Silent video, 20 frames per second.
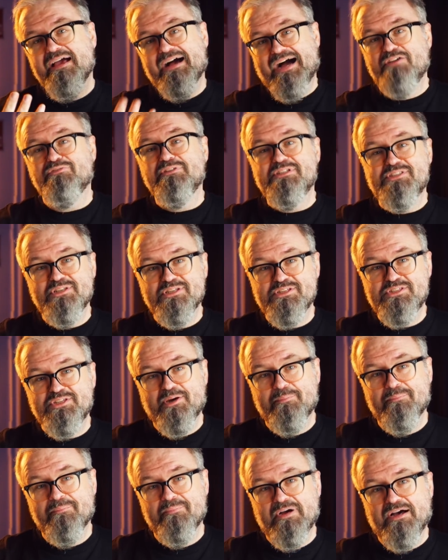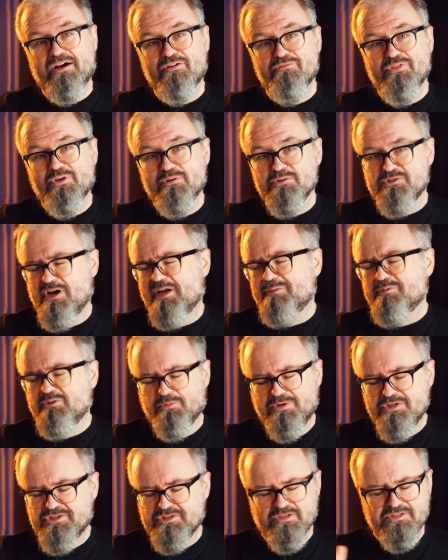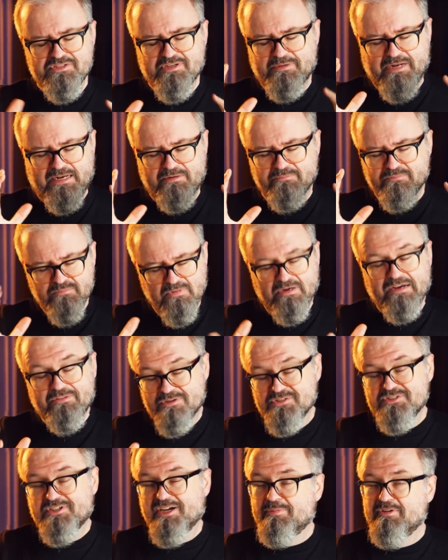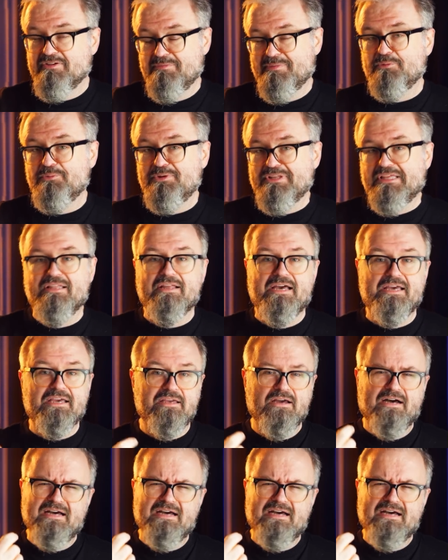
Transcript: I've listened to some of those Audible originals, and I, uh, there's a couple of them I really like.